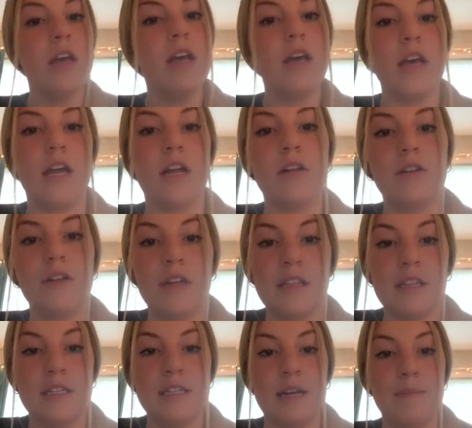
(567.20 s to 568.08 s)

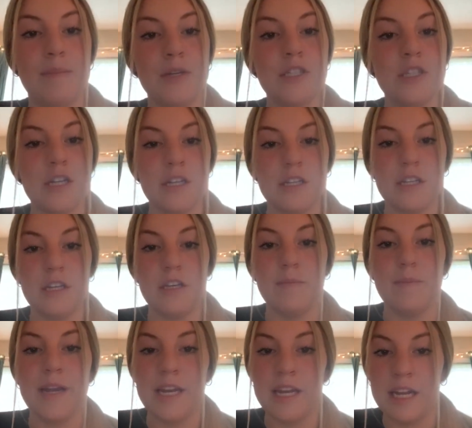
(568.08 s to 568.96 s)
including the temperature and the
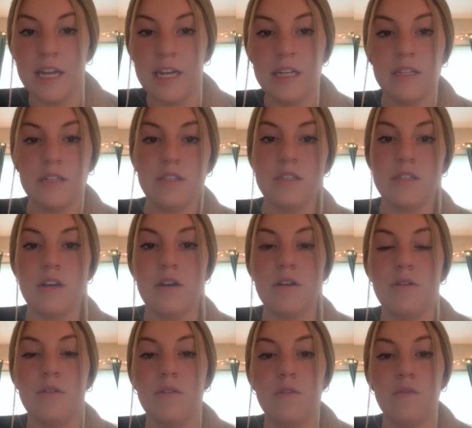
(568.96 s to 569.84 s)
humidity.
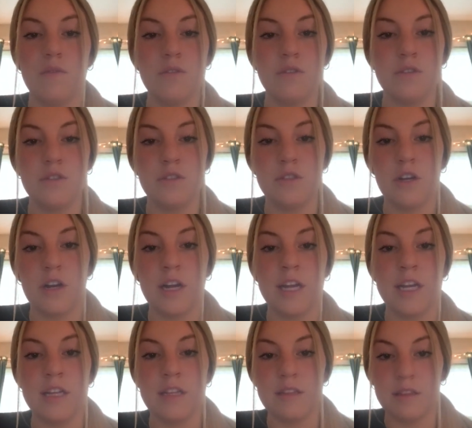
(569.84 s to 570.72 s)
So
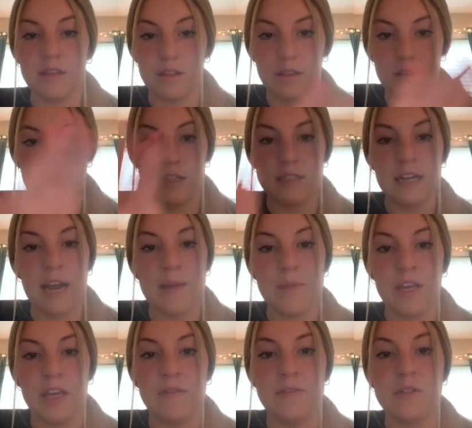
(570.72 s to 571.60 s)
during the time
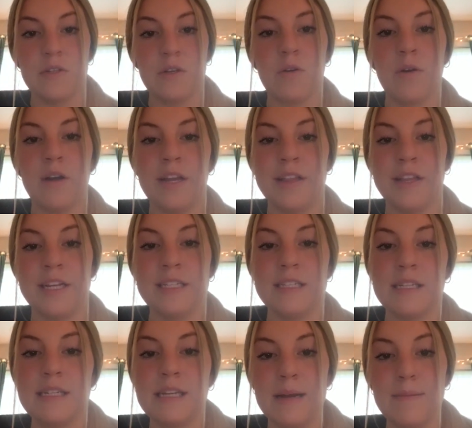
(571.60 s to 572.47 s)
that he was recording this,
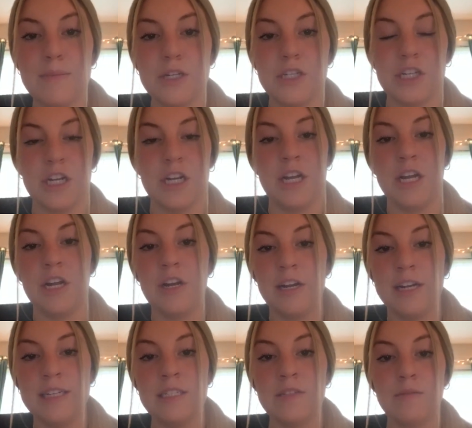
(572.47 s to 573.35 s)
the temperature
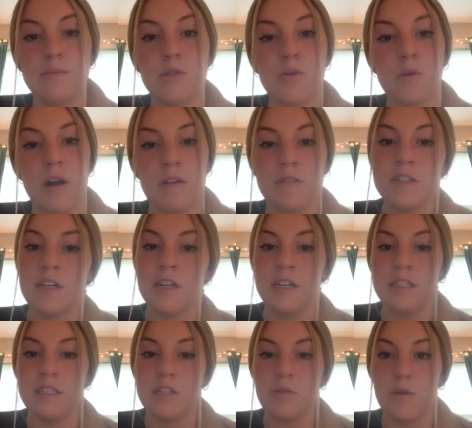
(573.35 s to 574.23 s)
increased from 12
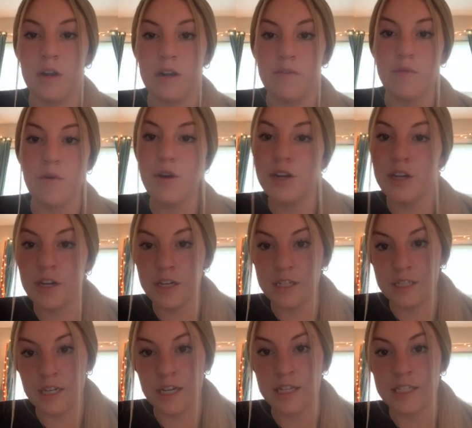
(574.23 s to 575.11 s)
degrees to 24
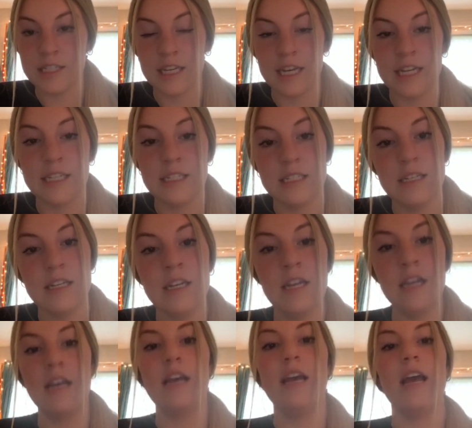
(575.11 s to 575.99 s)
degrees Celsius,
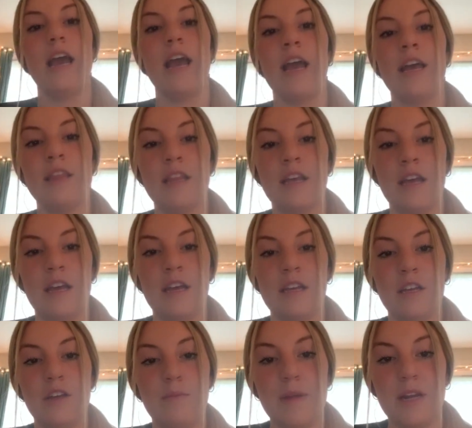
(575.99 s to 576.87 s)
and the
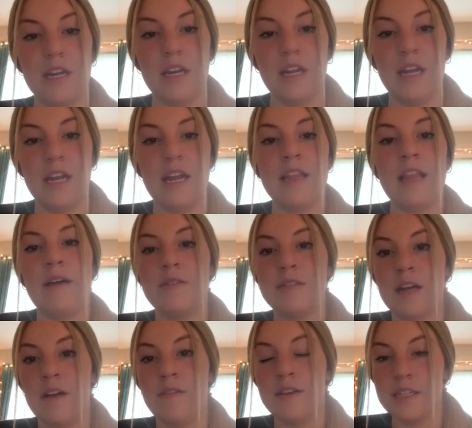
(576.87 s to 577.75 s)
humidity, and that was
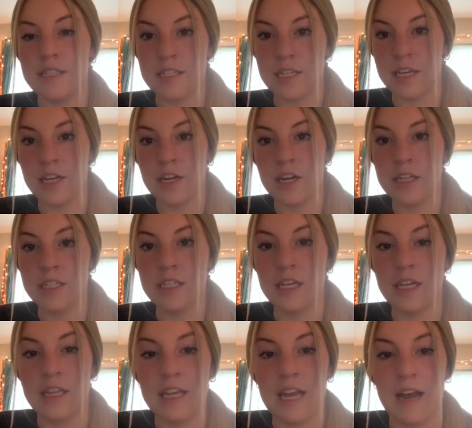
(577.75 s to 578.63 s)
obviously
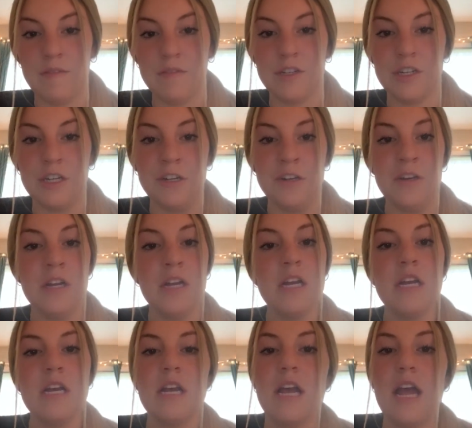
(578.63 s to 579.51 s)
increasing in the afternoon,
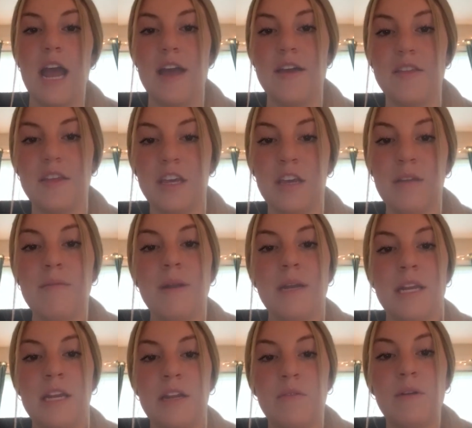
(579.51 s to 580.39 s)
and the
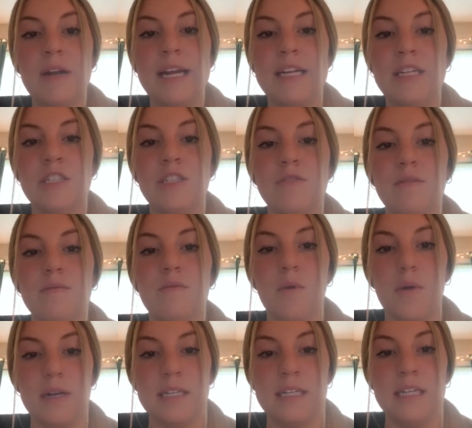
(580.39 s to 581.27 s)
humidity ranged from
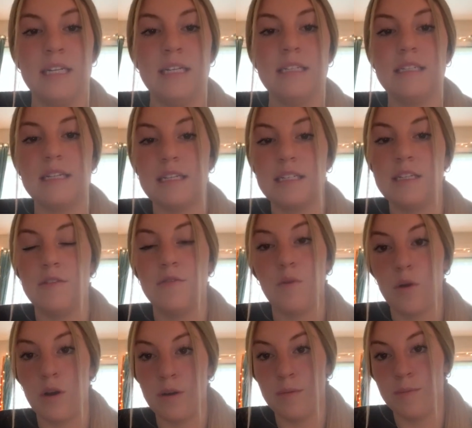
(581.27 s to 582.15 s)
14 to
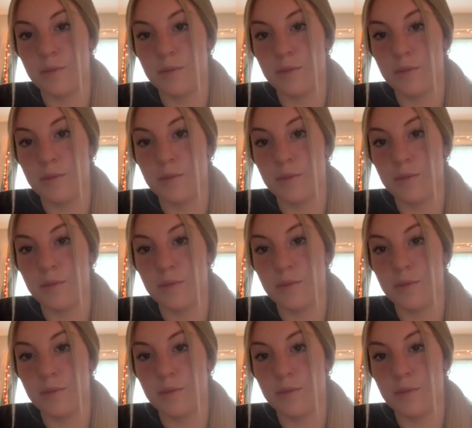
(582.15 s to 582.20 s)
64%.